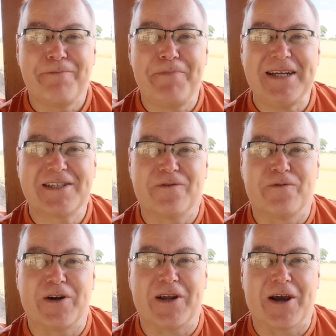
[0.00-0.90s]
Beast
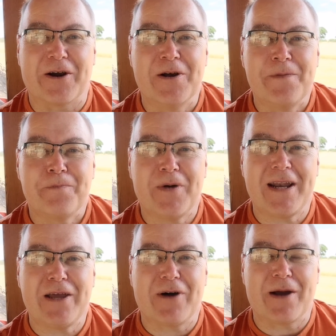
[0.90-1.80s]
video. But
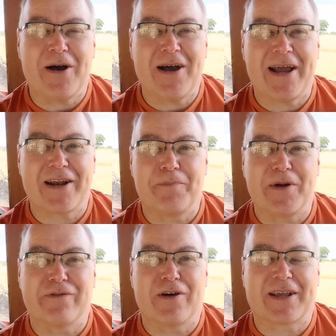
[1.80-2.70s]
anyway, I had a
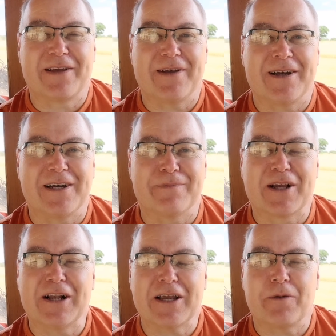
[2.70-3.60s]
bit of a
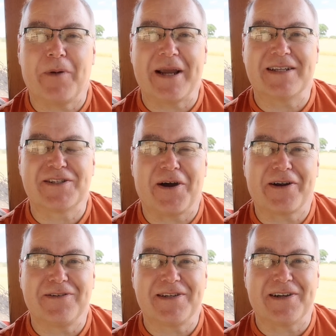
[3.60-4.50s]
clickbait
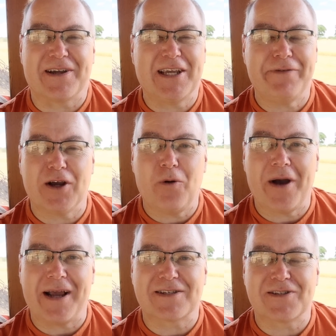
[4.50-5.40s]
title, didn't I? Giving
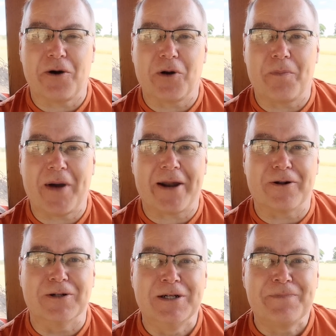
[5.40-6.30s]
away a solar
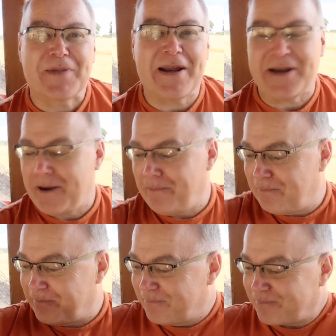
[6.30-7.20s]
panel. And yep,
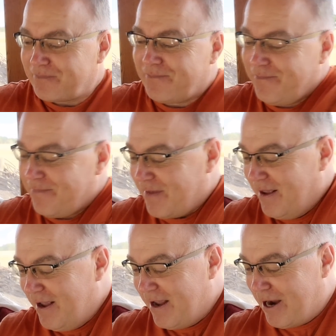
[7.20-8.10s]

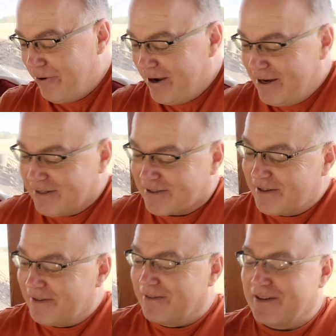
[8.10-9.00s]
here it
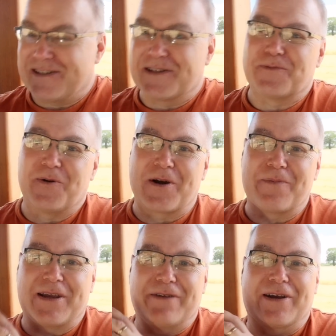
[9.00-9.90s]
is. This is what
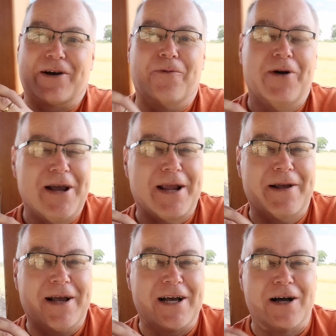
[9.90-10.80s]
I'm giving
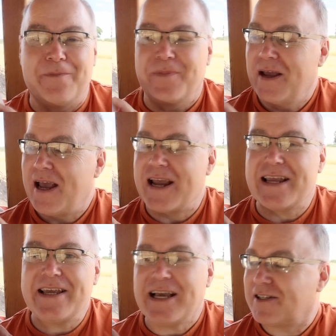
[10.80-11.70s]
away. A
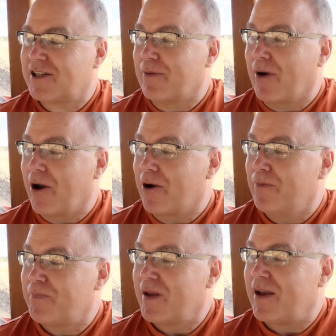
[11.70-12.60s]

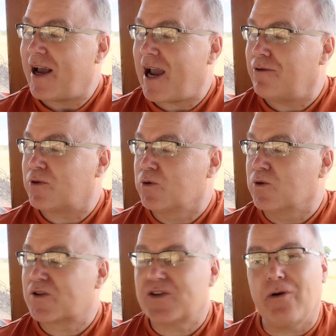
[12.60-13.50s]
Yeskimo
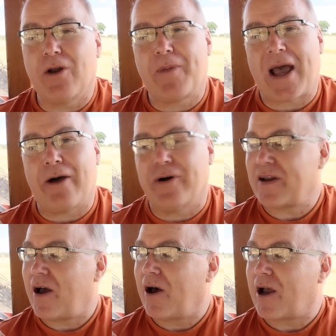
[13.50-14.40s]
outdoor solar
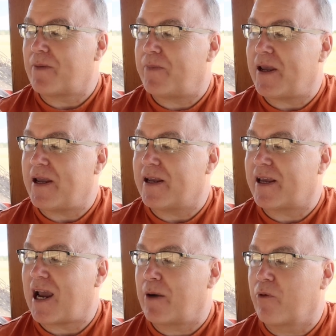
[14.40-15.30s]
powered IP
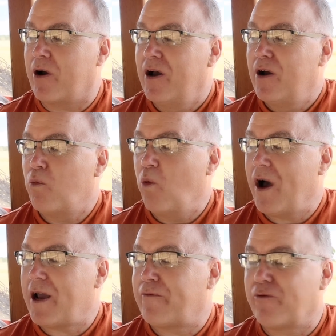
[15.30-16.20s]
camera,
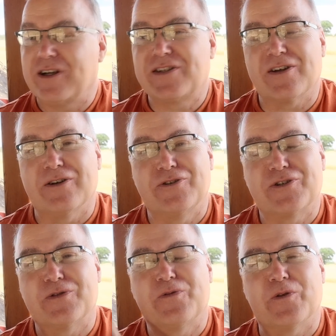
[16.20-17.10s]
wire-free
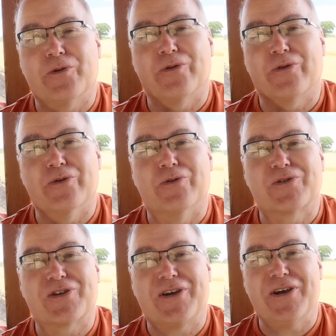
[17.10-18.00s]
solution for
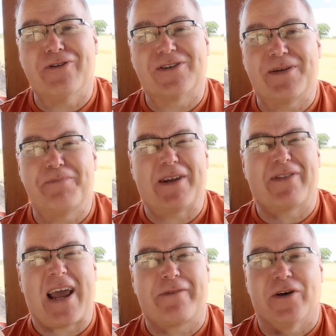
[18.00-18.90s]
your security. Bit
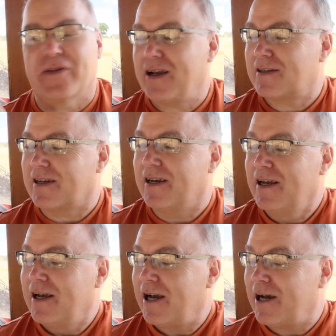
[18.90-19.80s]
of an advert that, isn't it?
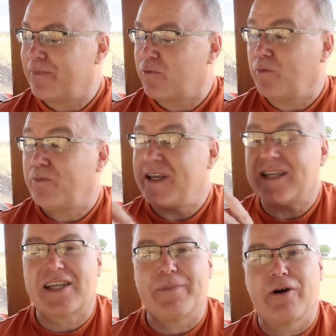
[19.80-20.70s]
Well,
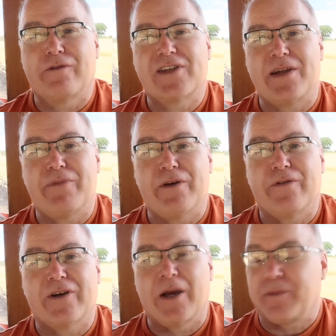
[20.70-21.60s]
Yeskimo have sent me a
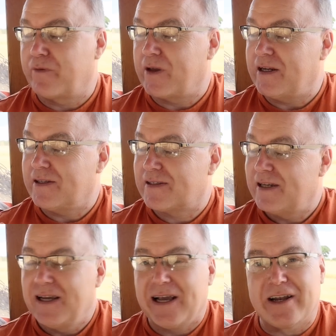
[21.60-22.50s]
couple of these
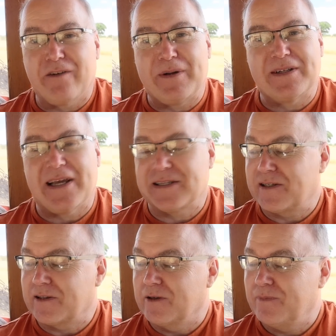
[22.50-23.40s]
and I've been
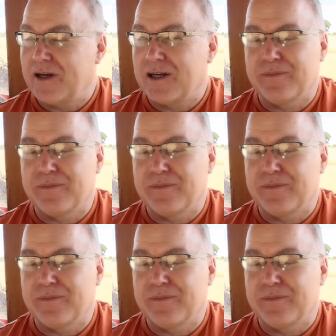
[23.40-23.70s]
testing them.